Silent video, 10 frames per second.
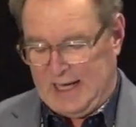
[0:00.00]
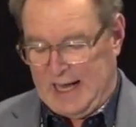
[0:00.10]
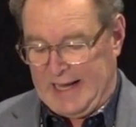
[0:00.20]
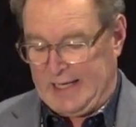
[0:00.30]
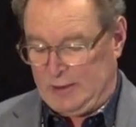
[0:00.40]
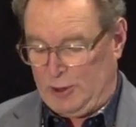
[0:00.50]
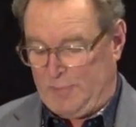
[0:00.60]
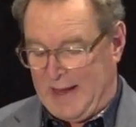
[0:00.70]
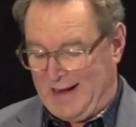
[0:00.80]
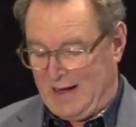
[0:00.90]
I can
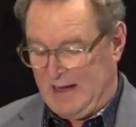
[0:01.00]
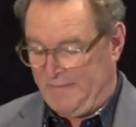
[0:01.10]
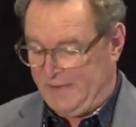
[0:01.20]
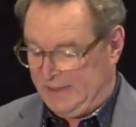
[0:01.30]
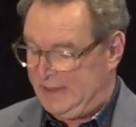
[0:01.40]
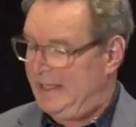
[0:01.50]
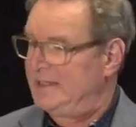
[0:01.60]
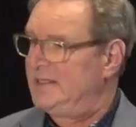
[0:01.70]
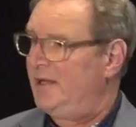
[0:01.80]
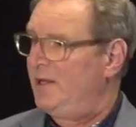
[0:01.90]
look back confidently
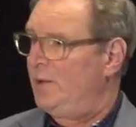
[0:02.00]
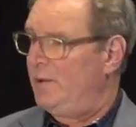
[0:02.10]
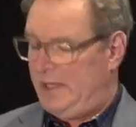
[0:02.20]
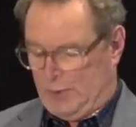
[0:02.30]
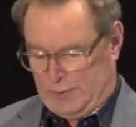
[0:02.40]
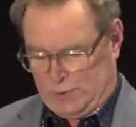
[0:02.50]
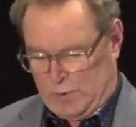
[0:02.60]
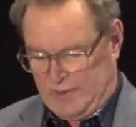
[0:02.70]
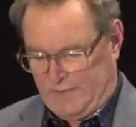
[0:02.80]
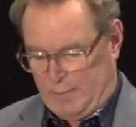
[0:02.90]
and tell you it was
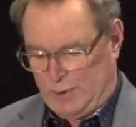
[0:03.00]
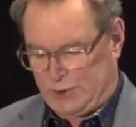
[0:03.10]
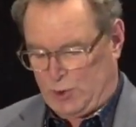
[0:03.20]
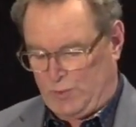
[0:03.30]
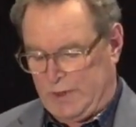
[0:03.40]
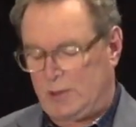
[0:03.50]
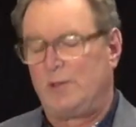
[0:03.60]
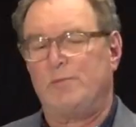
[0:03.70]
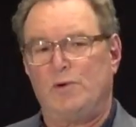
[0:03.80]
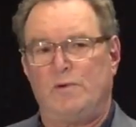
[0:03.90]
one of the most
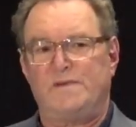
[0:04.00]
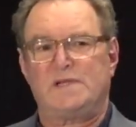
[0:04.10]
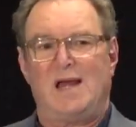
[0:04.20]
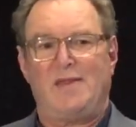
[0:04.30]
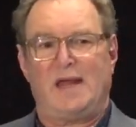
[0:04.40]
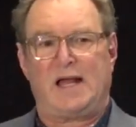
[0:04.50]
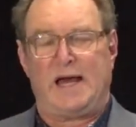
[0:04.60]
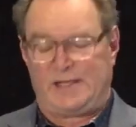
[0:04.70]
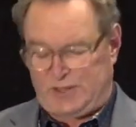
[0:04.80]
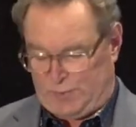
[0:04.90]
critical moves that
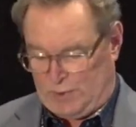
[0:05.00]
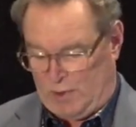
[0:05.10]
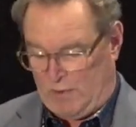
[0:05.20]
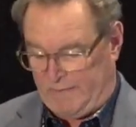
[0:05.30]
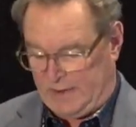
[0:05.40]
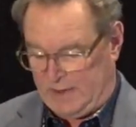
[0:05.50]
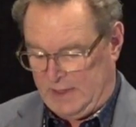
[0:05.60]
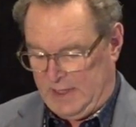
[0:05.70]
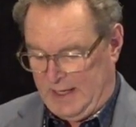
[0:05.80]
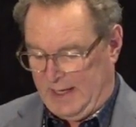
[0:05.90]
got us through COVID
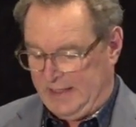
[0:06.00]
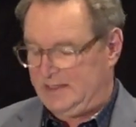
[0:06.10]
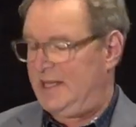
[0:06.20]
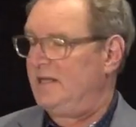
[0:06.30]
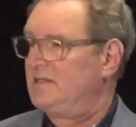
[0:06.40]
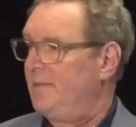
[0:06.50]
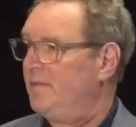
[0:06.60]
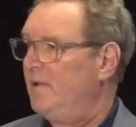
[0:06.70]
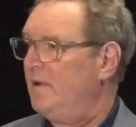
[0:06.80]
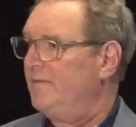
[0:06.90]
and set us up
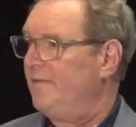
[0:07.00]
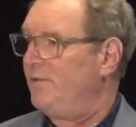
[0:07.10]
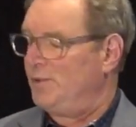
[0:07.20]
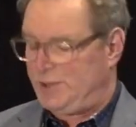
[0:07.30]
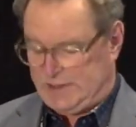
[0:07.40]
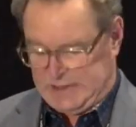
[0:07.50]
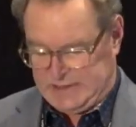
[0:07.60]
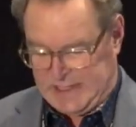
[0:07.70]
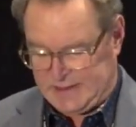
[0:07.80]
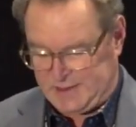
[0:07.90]
for future
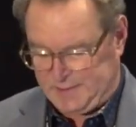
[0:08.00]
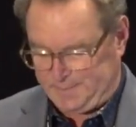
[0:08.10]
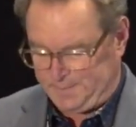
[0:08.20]
success.